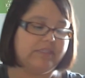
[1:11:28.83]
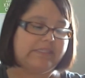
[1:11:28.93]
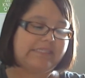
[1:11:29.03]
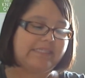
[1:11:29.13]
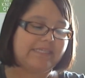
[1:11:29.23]

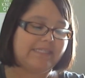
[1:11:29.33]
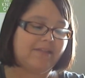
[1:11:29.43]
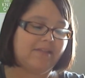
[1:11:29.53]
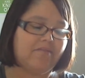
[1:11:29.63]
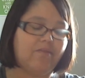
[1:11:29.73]

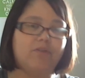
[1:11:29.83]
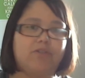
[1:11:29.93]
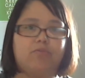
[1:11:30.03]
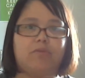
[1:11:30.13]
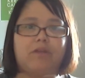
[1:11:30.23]
6/11,
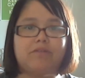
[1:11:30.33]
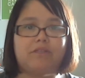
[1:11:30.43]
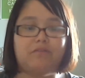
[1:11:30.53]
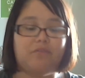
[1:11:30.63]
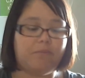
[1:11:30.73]
which is when I was
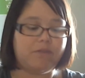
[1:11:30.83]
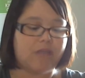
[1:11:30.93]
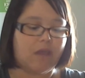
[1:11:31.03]
in the Philippines,